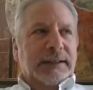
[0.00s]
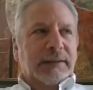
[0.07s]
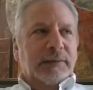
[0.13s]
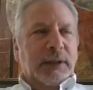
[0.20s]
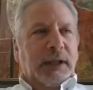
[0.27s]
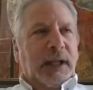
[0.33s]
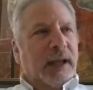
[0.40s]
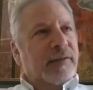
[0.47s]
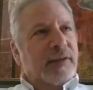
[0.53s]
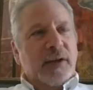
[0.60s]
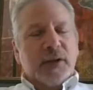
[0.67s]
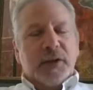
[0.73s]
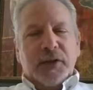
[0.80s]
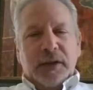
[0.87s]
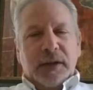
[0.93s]
when life
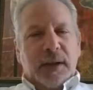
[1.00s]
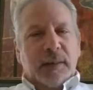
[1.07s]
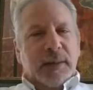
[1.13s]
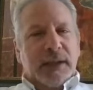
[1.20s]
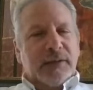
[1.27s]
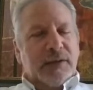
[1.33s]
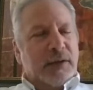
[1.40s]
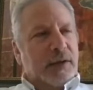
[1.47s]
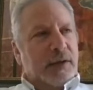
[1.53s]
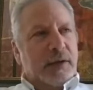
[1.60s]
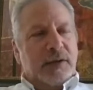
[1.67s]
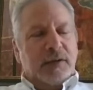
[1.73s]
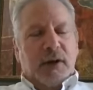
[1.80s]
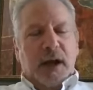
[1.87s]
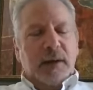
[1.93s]
deals you lemons, you you
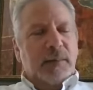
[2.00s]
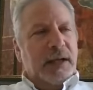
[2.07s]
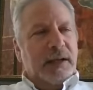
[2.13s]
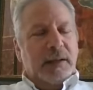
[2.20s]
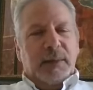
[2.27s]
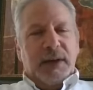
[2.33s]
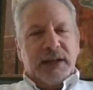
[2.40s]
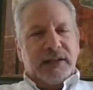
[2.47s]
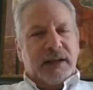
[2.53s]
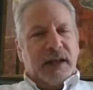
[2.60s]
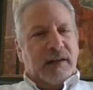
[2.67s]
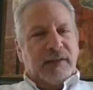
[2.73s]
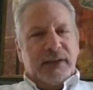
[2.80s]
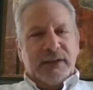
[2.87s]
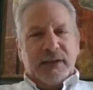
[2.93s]
try to make the best out
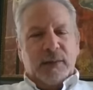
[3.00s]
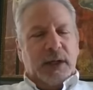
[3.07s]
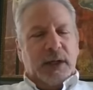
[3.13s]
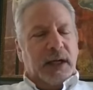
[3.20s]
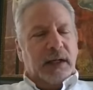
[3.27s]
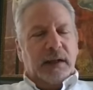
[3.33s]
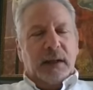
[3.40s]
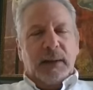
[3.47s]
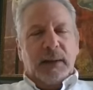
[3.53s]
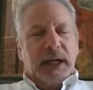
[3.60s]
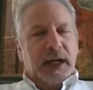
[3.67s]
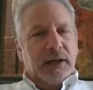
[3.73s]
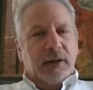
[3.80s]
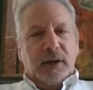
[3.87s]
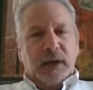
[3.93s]
of it and see what kind of
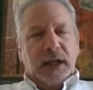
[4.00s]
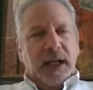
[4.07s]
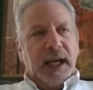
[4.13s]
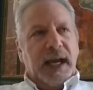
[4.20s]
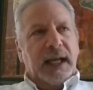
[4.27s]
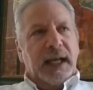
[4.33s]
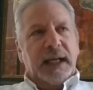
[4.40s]
lemonade you can get.